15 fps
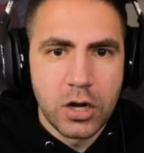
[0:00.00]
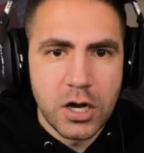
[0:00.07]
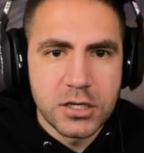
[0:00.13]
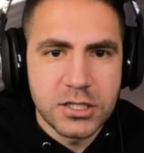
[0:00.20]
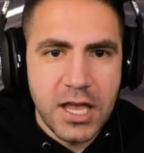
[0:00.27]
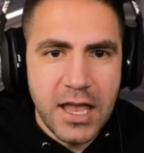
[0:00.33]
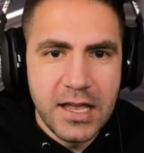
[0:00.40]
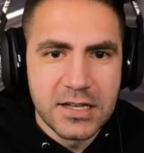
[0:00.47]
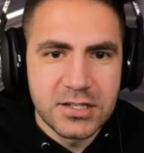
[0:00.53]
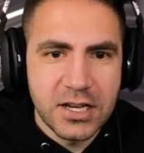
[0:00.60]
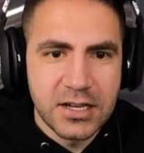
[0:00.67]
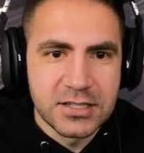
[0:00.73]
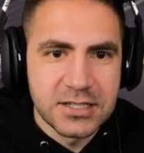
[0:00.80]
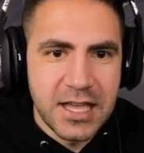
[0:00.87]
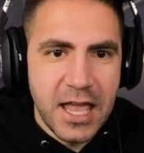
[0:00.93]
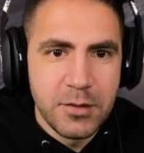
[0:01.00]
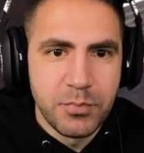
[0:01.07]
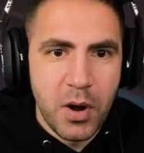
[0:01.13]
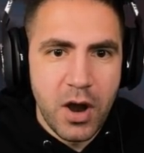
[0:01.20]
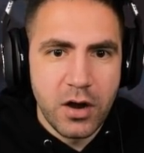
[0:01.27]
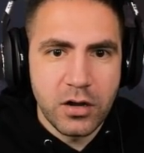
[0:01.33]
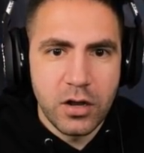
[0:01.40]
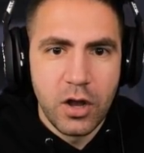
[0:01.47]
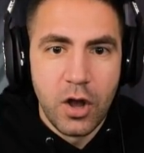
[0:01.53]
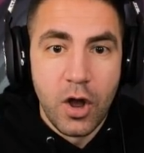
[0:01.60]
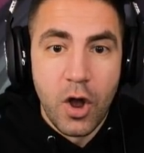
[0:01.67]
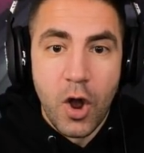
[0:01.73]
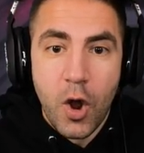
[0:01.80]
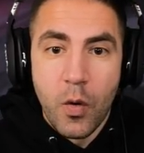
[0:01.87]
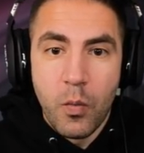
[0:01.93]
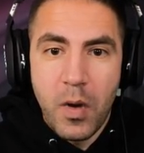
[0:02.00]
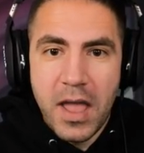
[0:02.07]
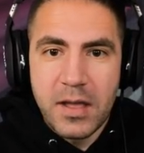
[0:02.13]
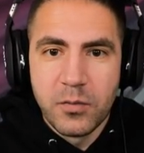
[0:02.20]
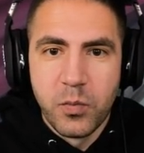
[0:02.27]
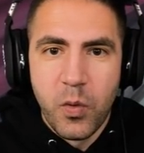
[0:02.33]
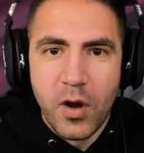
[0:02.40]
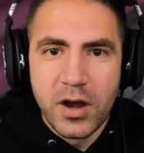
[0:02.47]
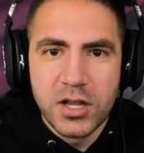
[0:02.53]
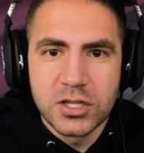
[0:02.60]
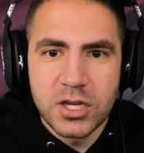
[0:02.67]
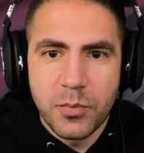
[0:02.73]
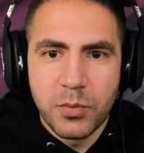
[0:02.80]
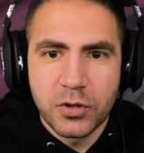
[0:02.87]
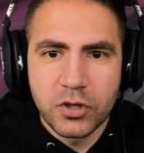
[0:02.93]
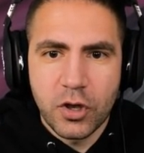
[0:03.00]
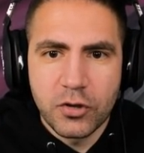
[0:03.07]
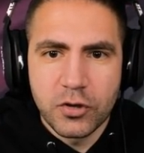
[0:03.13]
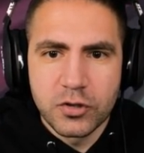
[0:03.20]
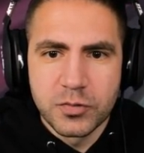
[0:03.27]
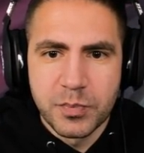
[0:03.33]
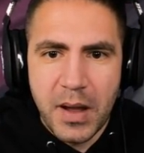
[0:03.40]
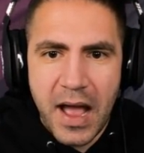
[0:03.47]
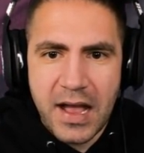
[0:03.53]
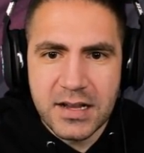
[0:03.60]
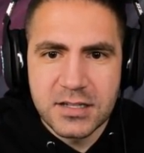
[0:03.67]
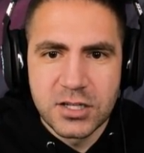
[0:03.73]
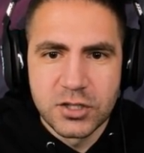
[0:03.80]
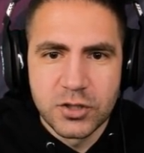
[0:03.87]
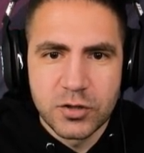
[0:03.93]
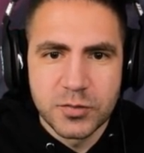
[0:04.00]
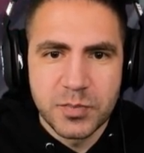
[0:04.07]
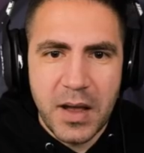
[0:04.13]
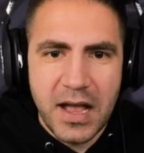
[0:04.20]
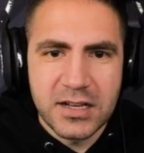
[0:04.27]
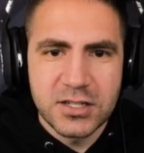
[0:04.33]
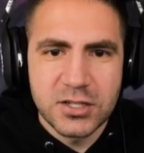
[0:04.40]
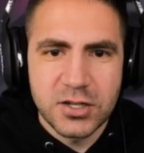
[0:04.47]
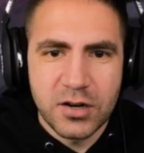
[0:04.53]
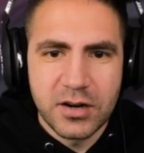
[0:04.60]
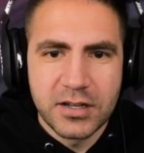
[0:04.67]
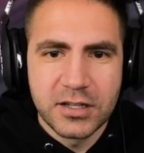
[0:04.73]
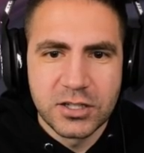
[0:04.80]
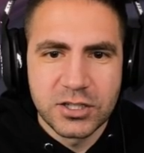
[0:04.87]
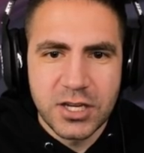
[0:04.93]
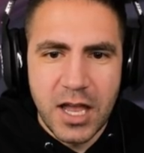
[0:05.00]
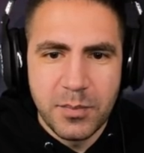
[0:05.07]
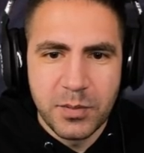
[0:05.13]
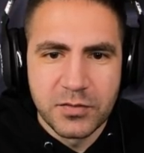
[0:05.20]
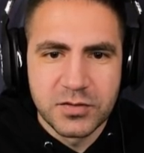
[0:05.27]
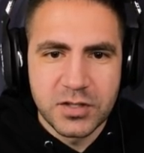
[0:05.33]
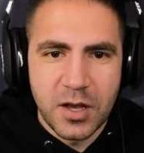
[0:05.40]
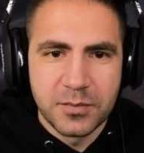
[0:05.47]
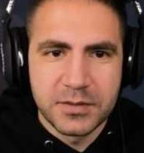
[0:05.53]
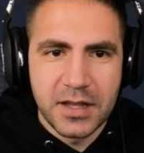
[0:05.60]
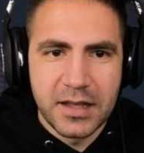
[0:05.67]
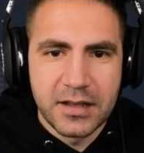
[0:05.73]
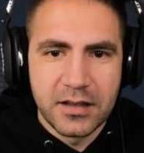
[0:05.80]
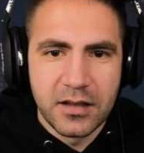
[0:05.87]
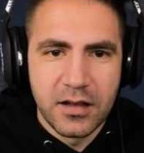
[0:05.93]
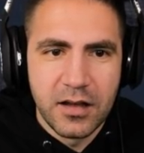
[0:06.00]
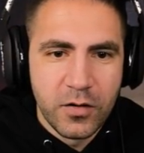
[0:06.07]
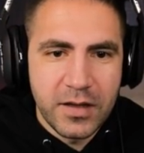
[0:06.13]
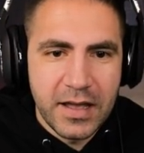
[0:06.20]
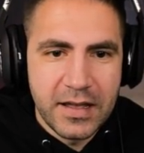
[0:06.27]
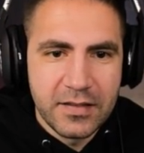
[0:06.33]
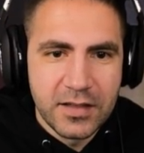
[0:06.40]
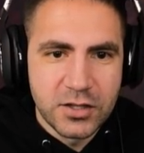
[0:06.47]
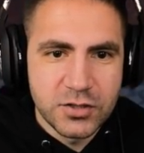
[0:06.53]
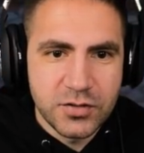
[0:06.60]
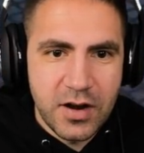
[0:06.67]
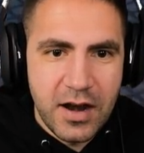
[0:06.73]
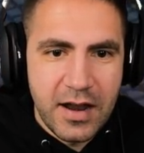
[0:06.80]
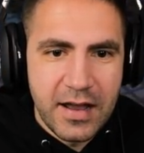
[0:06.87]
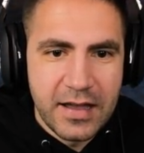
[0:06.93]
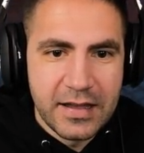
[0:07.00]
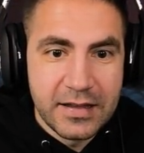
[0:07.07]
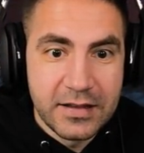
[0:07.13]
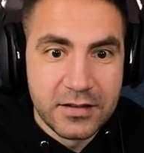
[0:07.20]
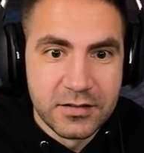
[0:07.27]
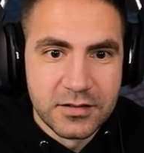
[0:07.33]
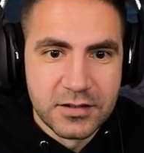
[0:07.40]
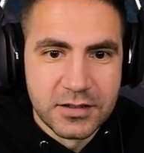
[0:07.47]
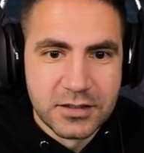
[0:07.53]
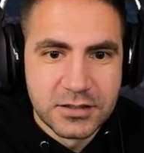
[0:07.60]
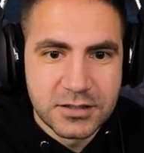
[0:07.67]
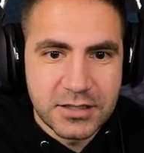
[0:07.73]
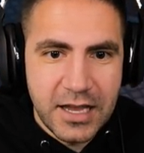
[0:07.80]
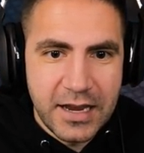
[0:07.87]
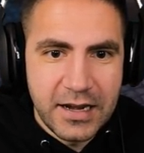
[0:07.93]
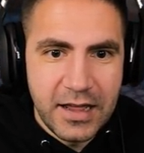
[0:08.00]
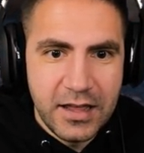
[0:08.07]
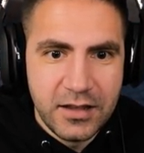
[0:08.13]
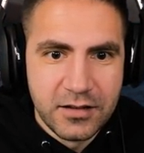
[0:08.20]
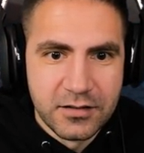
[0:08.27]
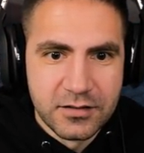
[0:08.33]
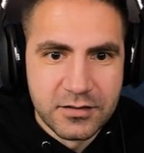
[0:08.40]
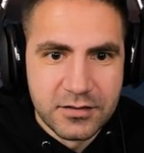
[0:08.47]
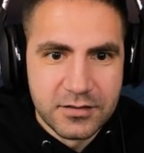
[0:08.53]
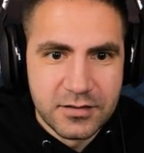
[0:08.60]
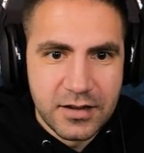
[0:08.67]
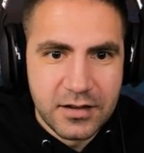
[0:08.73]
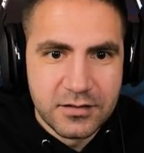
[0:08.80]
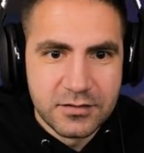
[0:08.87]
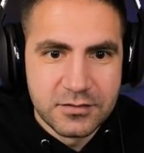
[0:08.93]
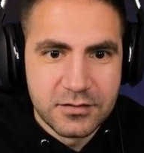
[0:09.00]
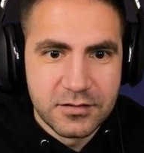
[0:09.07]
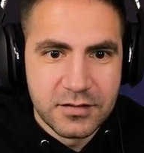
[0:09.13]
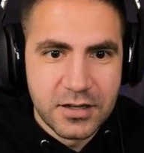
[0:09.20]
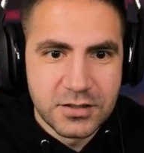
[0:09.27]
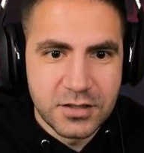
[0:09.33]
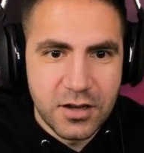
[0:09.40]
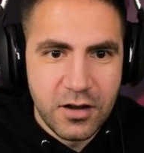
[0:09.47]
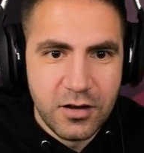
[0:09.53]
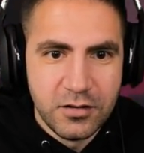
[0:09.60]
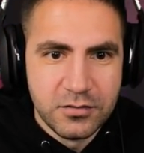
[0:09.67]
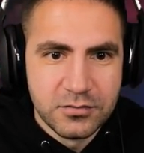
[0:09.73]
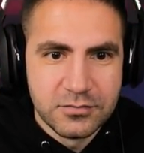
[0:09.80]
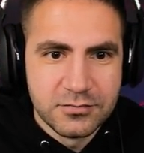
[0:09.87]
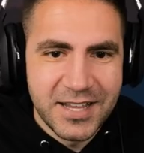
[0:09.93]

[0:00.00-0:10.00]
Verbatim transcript: Could I skate? It's like a skate park? Wait, what is up with all those boxes? Those boxes are in the shape of something. Okay, let's try skating. Let's go.